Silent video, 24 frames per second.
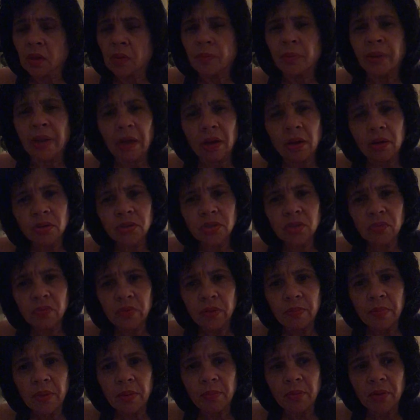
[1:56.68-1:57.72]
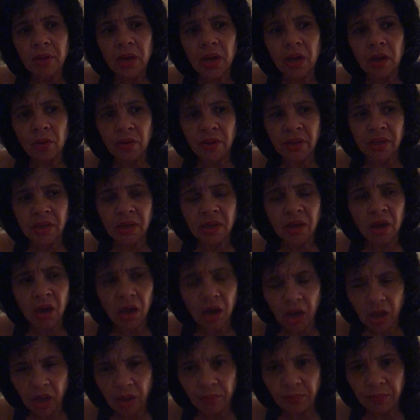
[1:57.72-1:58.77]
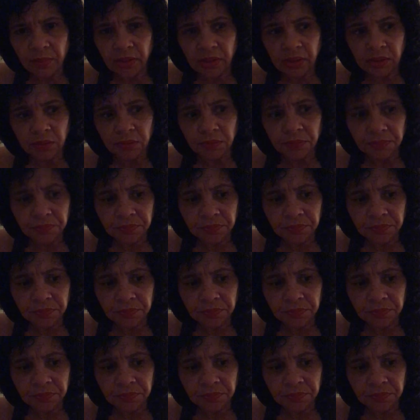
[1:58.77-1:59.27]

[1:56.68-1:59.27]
but I also remember how it calmed me,